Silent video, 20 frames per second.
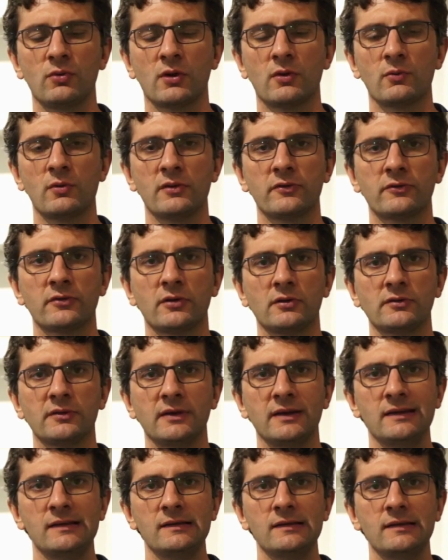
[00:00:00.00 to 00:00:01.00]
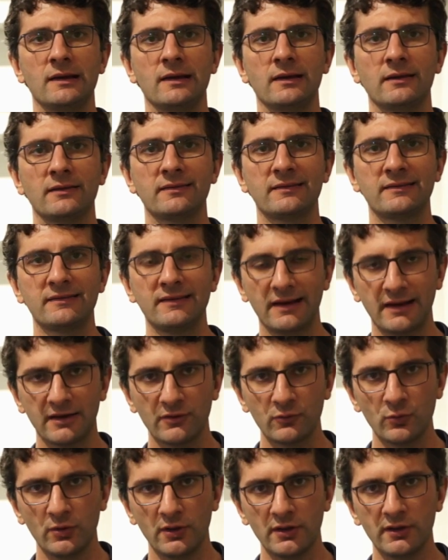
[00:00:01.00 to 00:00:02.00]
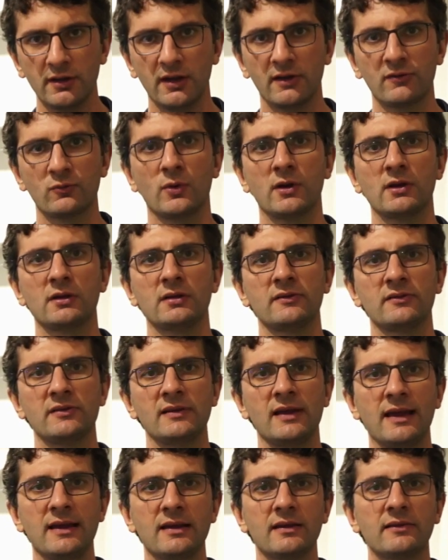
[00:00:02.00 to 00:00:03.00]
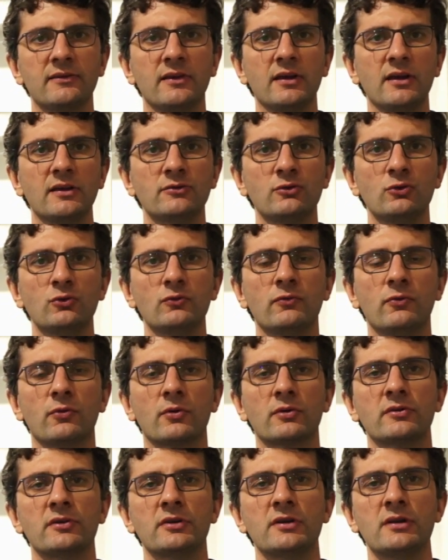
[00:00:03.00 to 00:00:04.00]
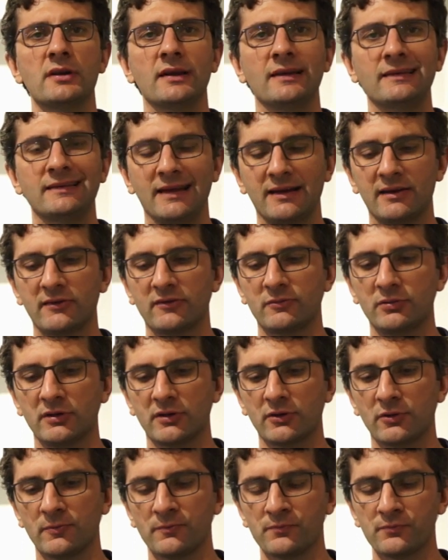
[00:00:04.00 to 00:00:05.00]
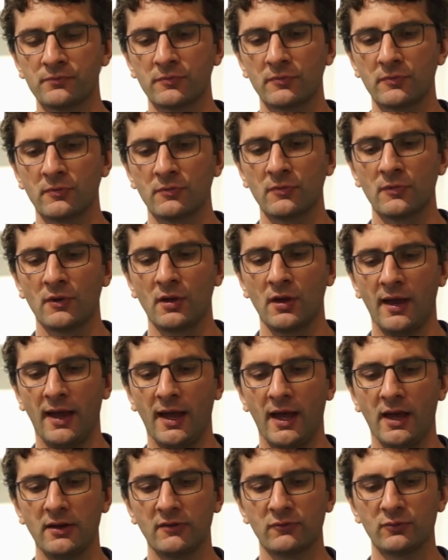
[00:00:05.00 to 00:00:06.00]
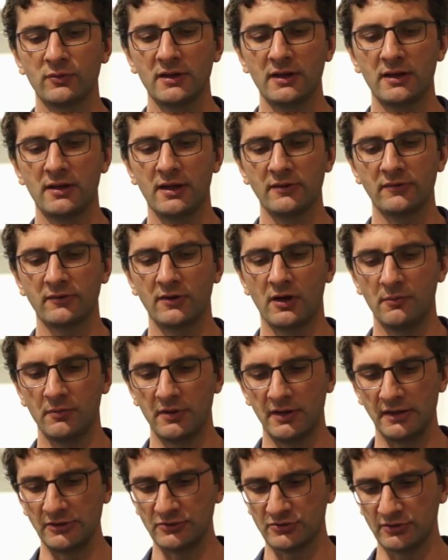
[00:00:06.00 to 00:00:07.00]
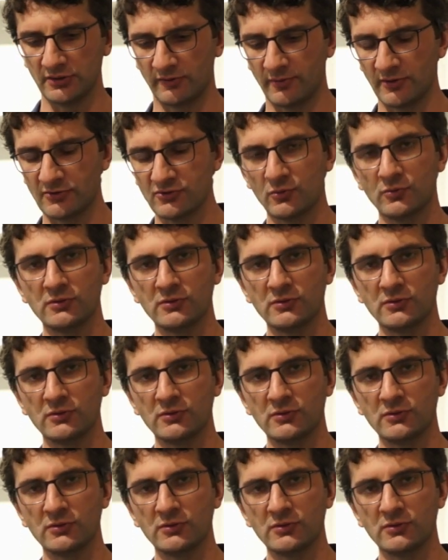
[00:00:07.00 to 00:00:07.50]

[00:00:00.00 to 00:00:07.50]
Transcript: where we installed a second one, as well as the ASA 214 antenna splitter. And it's really a nice combination, especially